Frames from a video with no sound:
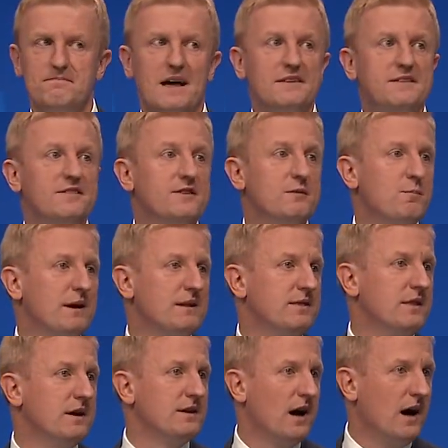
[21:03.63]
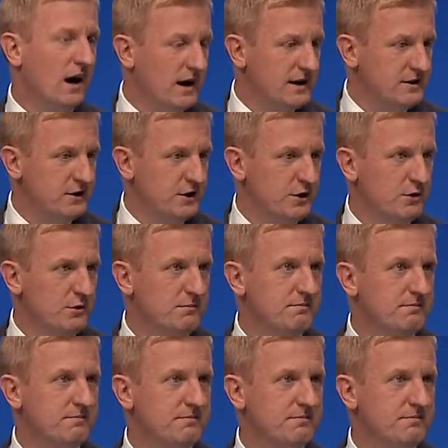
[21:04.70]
That is the Britain that I knew